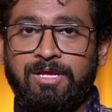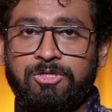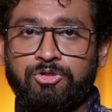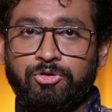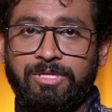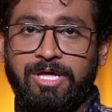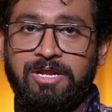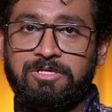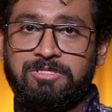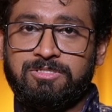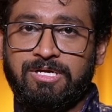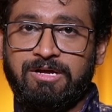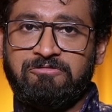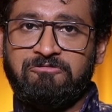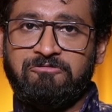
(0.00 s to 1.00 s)
So there is
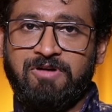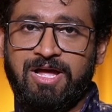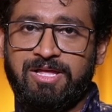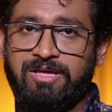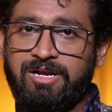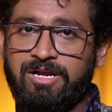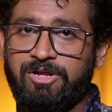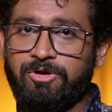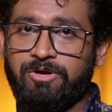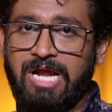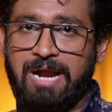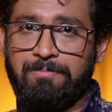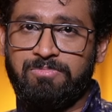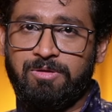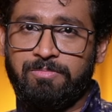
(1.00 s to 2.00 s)
a fire in your
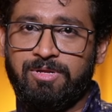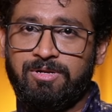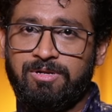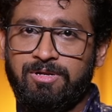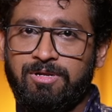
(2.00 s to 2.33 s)
abdomen.